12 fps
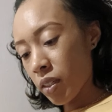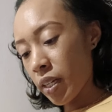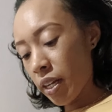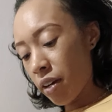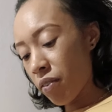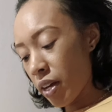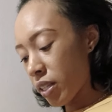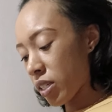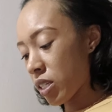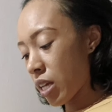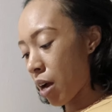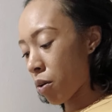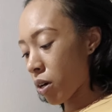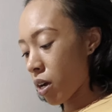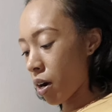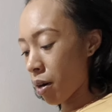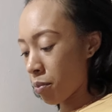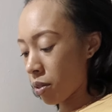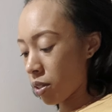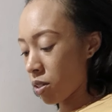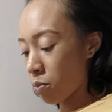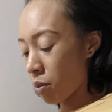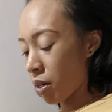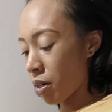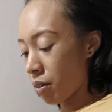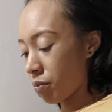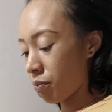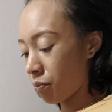Clarify this Tower card, please, Spirit.